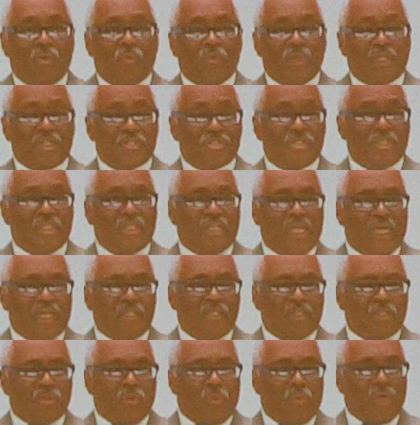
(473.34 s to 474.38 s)
We can see
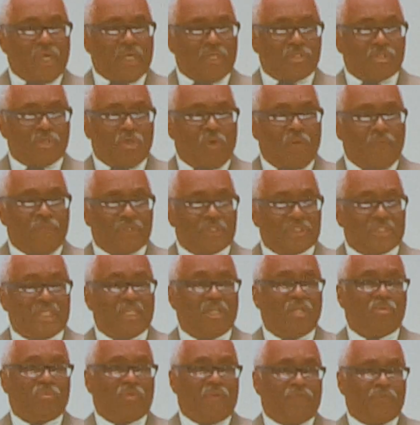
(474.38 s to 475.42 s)
that in the way Jehovah
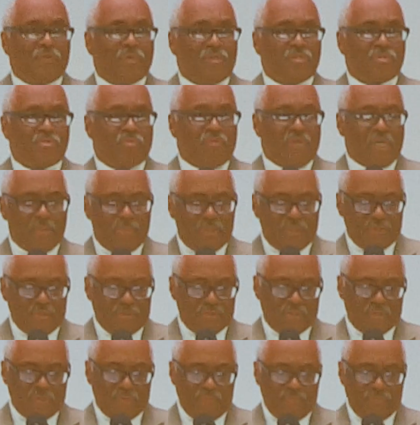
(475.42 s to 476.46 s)
dealt with those
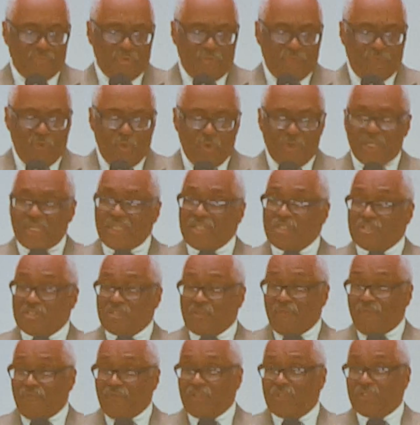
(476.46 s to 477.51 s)
rebels, for he
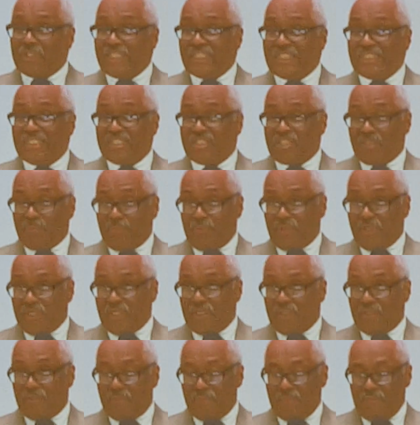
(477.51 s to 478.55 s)
severely
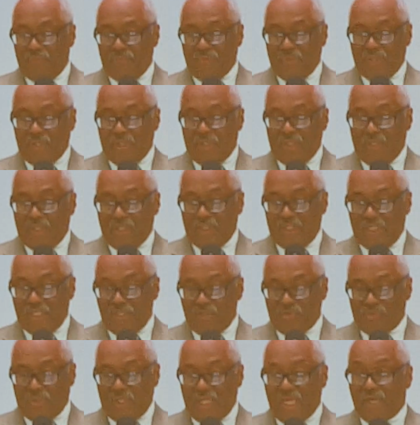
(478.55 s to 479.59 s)
disciplined the
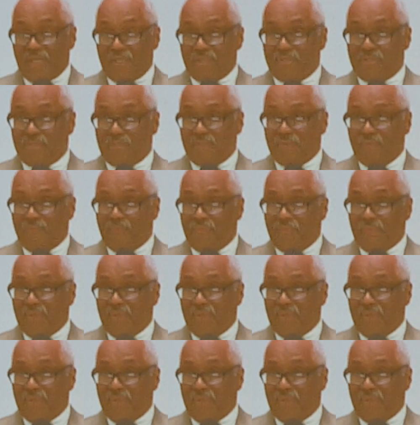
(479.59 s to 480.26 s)
Israelites.